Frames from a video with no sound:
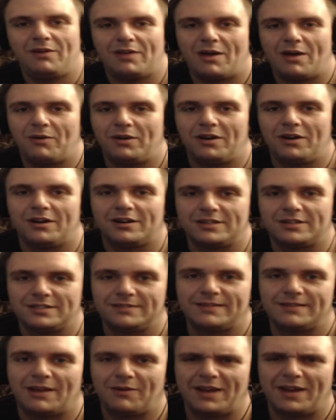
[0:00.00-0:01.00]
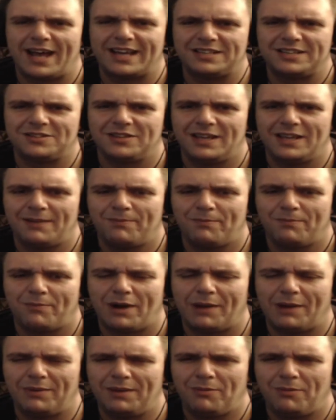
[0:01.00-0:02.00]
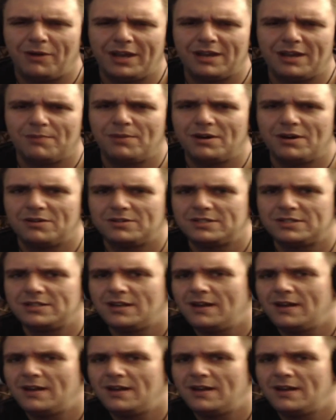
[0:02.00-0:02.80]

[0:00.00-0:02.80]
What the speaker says: That would hurt. That would actually probably break your bones.